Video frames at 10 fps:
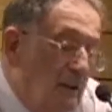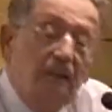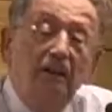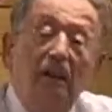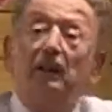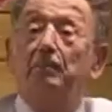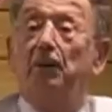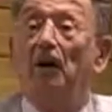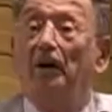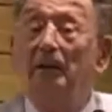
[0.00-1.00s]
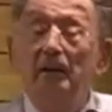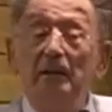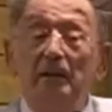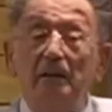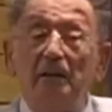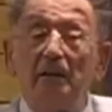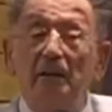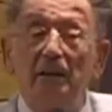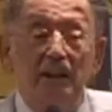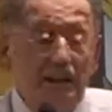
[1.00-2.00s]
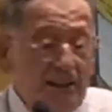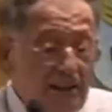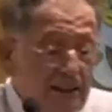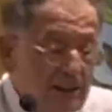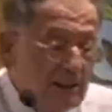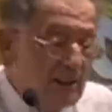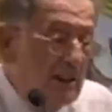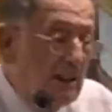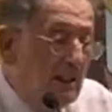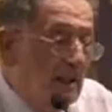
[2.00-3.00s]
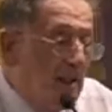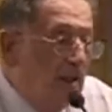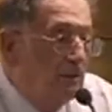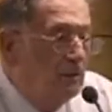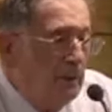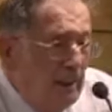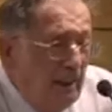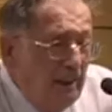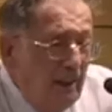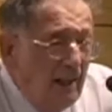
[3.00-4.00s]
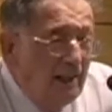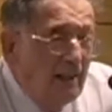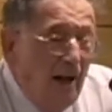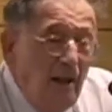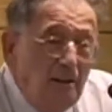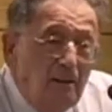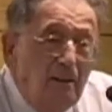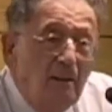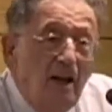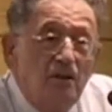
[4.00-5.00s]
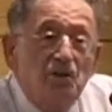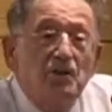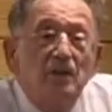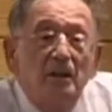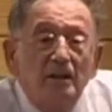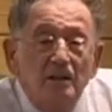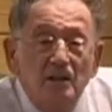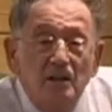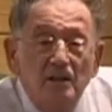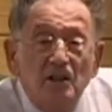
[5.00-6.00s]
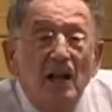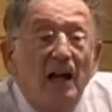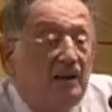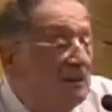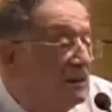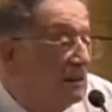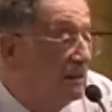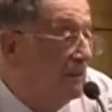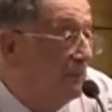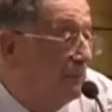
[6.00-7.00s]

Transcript: The third point is really an anti nationalist stance.